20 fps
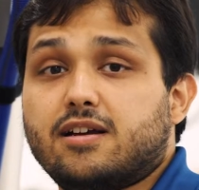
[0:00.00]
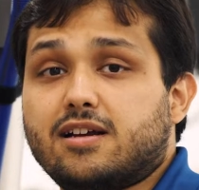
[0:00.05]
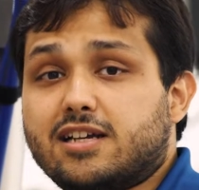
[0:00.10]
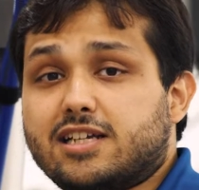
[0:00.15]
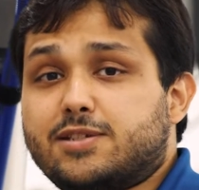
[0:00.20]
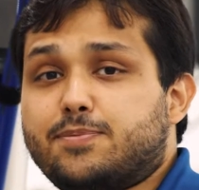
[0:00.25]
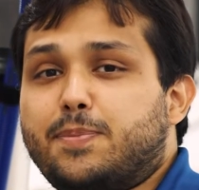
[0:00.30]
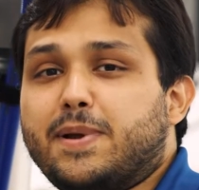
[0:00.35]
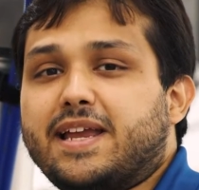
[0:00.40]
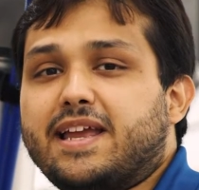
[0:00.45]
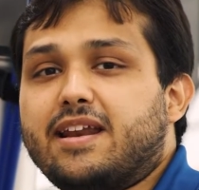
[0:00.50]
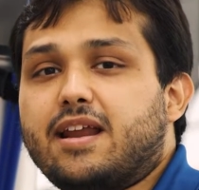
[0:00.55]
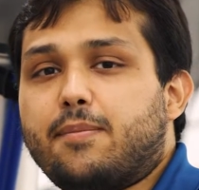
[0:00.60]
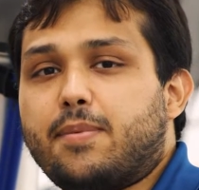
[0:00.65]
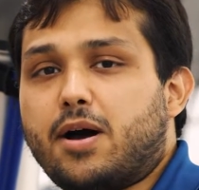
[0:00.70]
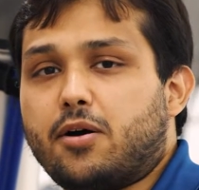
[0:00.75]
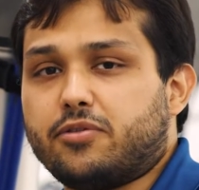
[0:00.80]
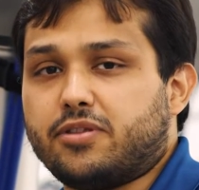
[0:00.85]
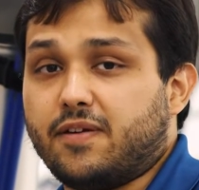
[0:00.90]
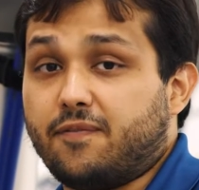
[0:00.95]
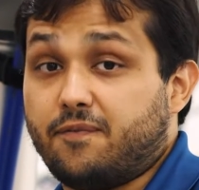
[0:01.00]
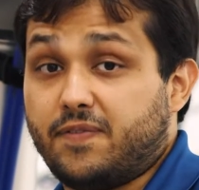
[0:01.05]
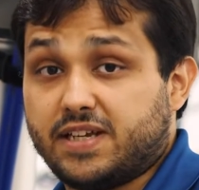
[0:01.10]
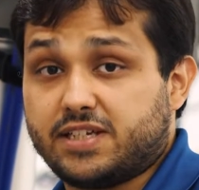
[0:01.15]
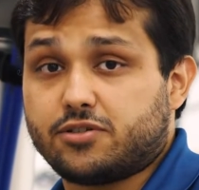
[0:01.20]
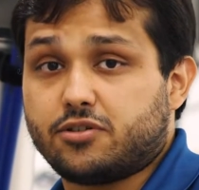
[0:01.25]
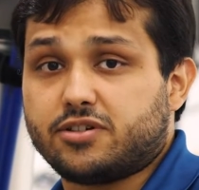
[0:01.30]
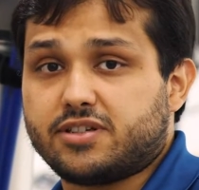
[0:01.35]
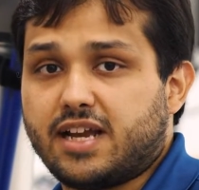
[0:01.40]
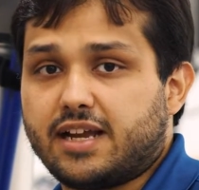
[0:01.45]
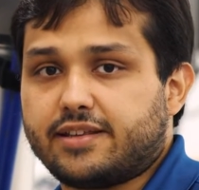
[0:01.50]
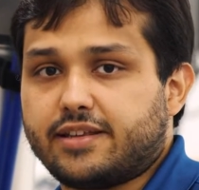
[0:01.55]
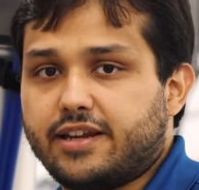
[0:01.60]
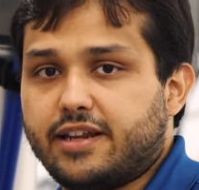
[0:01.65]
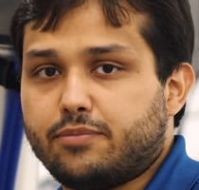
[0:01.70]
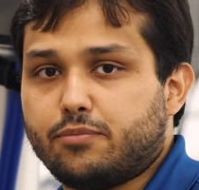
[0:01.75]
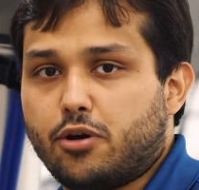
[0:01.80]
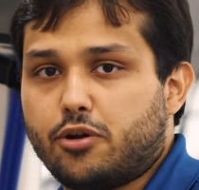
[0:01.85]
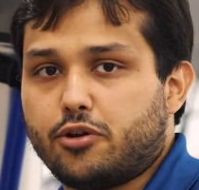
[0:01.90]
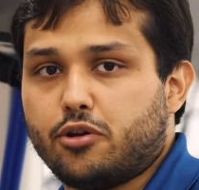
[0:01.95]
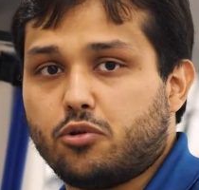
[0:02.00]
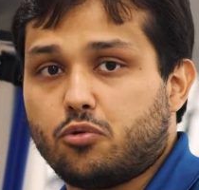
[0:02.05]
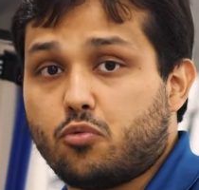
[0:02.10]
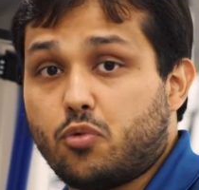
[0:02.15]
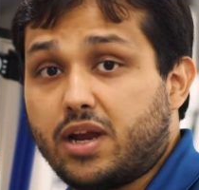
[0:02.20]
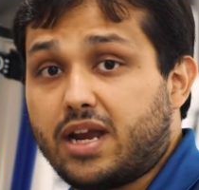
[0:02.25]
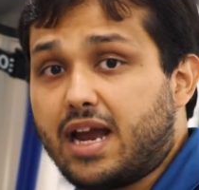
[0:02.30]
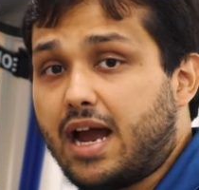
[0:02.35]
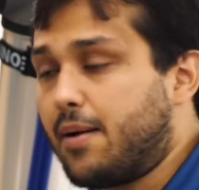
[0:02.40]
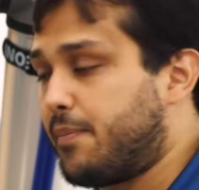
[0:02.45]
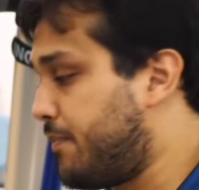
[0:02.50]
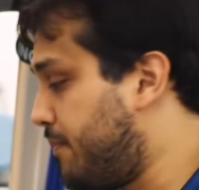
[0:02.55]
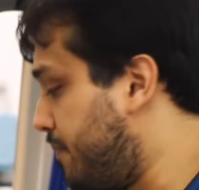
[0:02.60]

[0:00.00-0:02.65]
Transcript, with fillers: Speaking about the fixture titanium module, we have